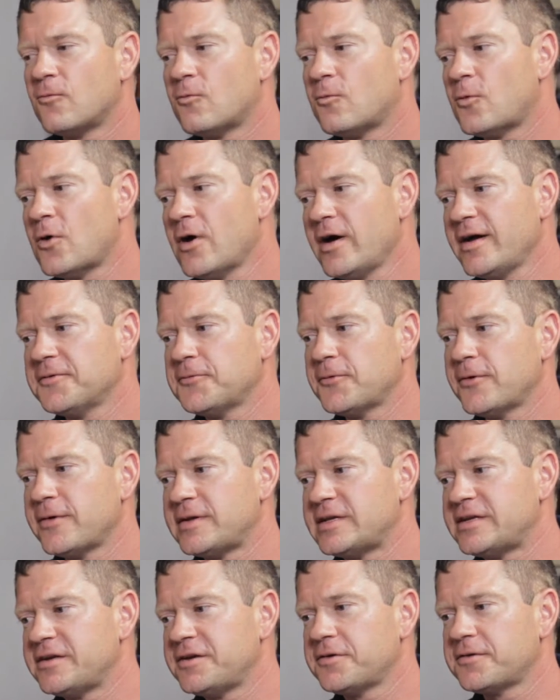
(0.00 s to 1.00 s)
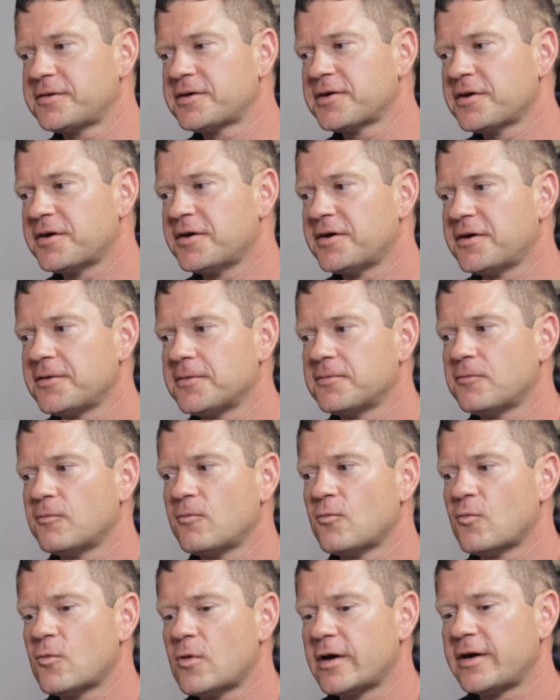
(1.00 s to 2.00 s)
what would you call
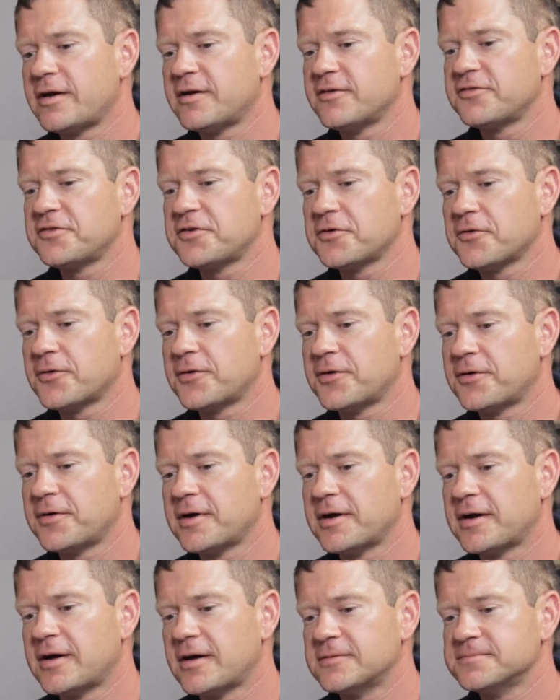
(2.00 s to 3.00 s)
one of your